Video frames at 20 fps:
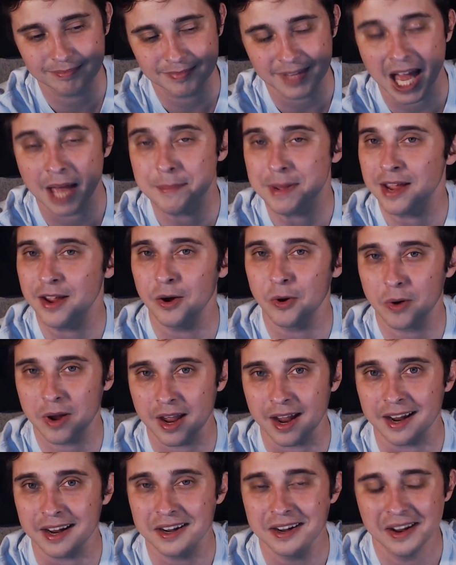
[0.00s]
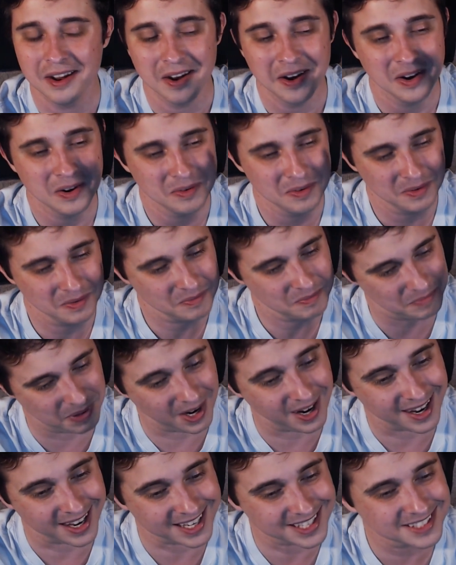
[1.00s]
I'm A-okay.
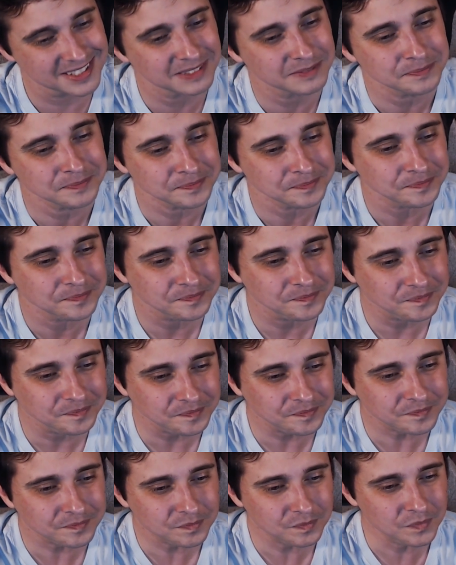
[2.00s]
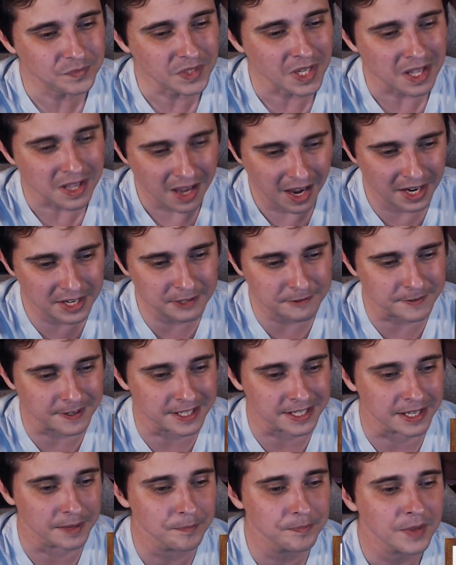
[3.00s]
But a
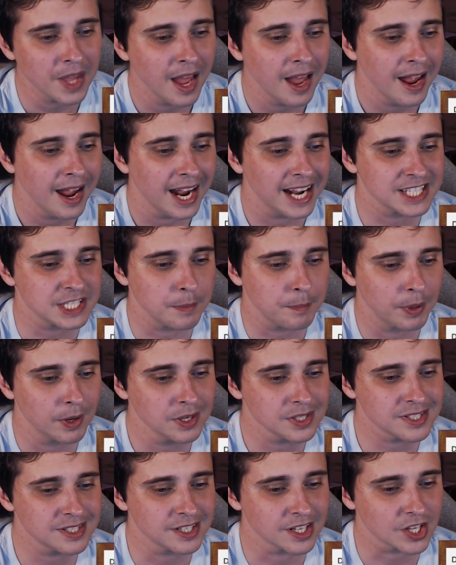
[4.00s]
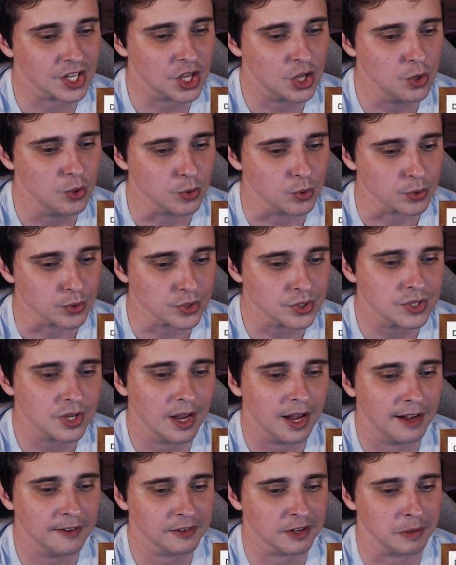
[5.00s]
defendant, it's a person accused
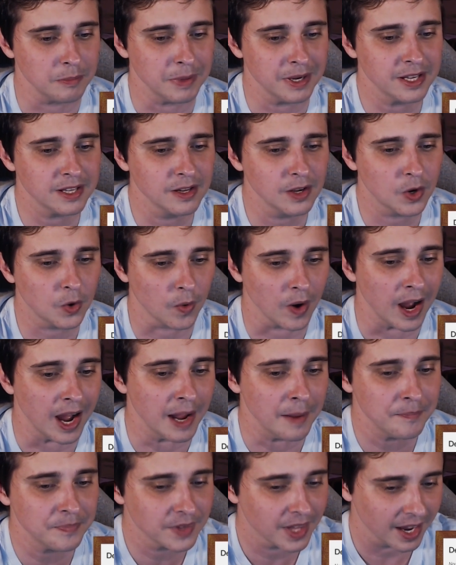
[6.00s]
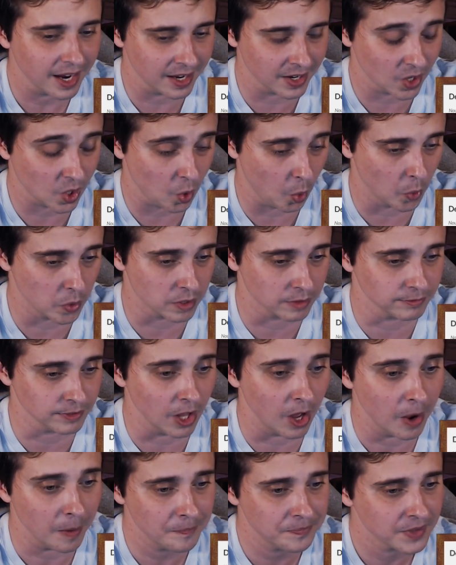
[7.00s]
of committing a crime in a court of
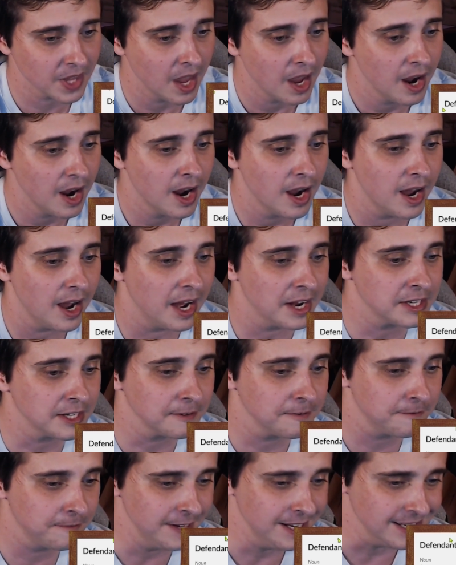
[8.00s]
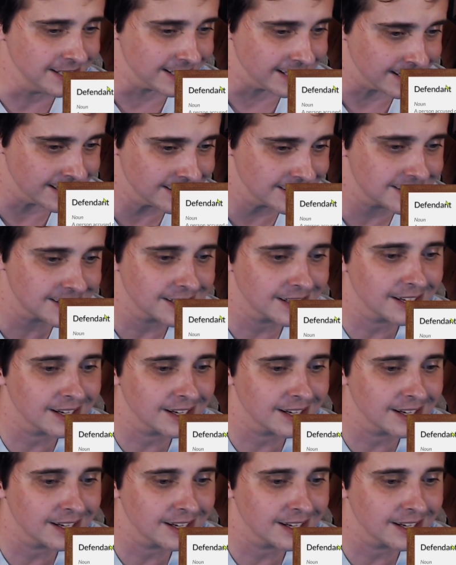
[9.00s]
law. A defendant